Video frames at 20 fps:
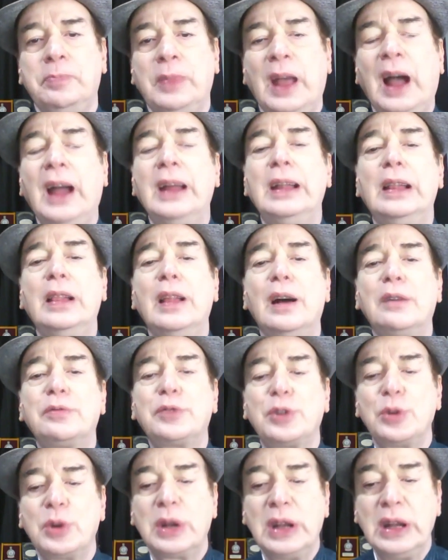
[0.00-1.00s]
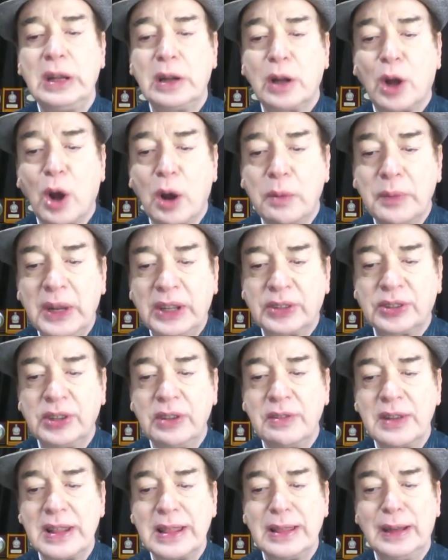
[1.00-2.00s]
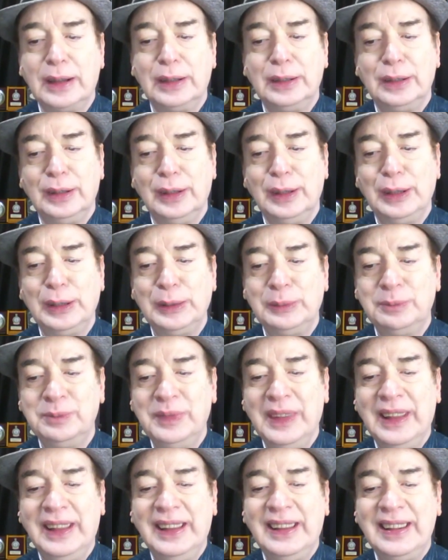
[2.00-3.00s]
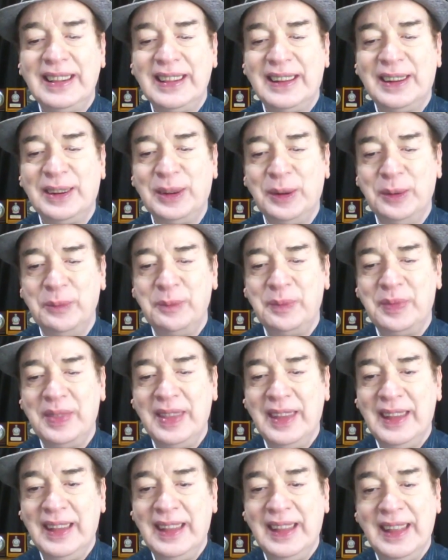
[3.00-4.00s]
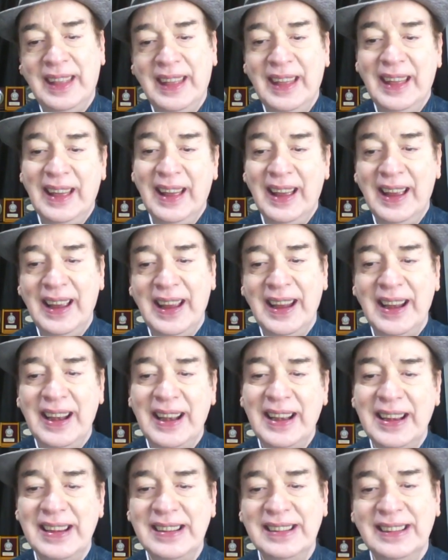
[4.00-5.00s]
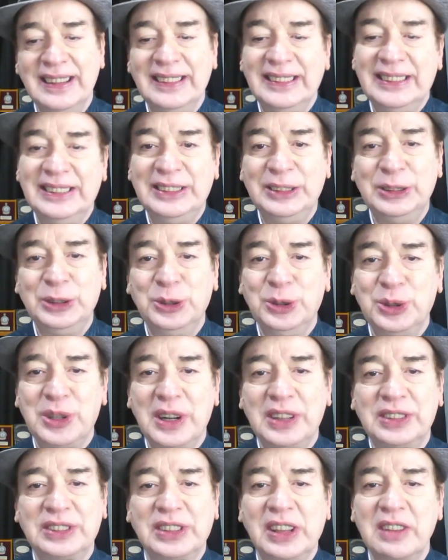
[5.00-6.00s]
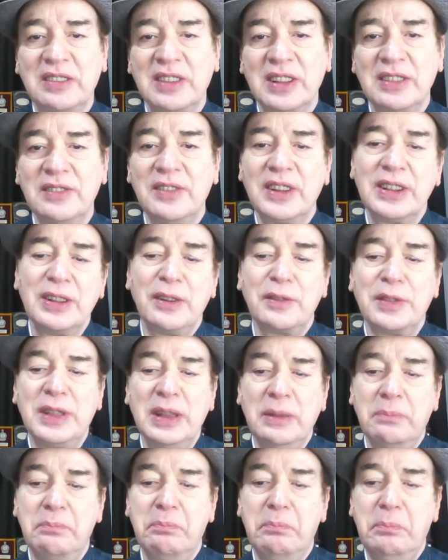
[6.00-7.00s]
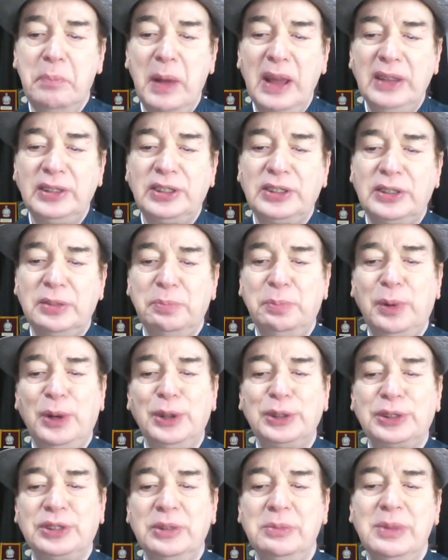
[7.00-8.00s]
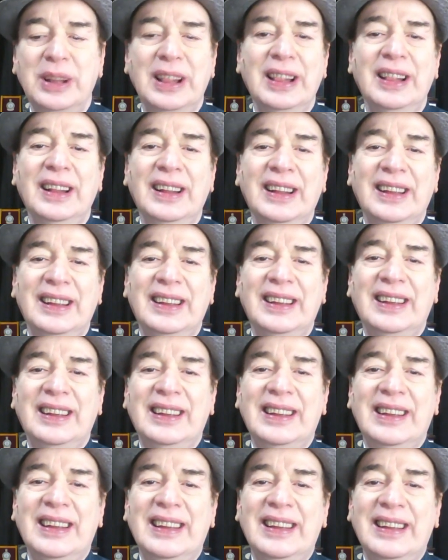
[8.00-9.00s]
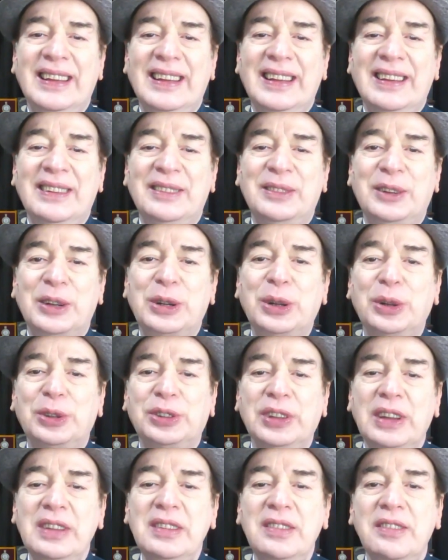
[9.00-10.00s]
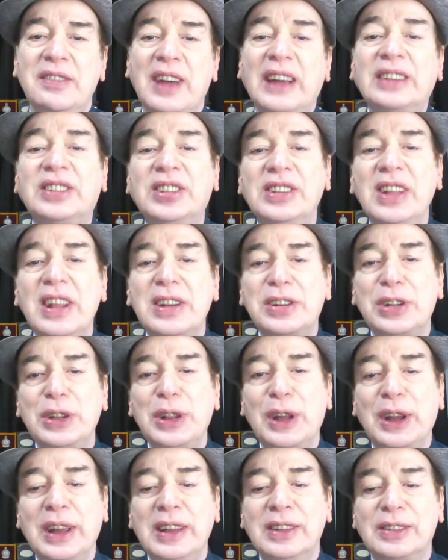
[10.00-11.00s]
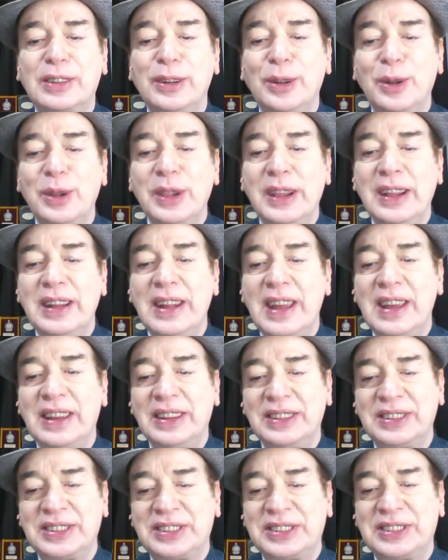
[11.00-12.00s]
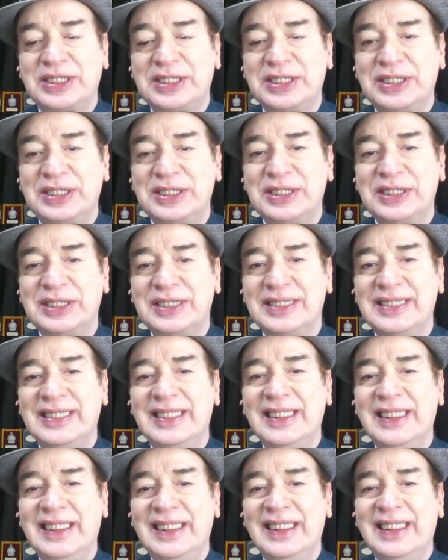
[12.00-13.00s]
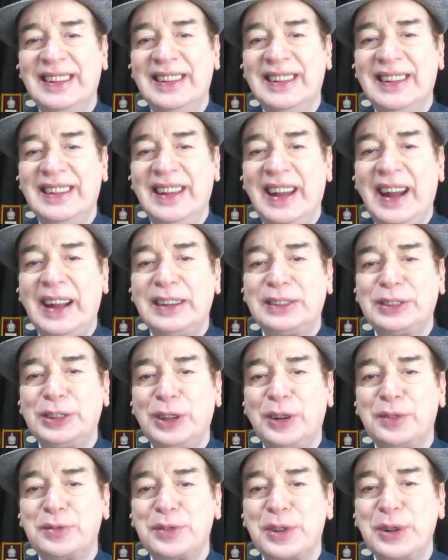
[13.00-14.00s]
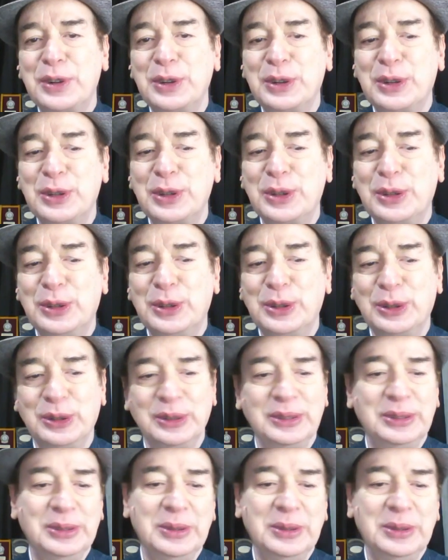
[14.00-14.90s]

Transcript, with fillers: I love to read comics even uh, now. And Noor has given one of the best possible, what do you say, vaccination against loneliness. Hats off to you, Noor.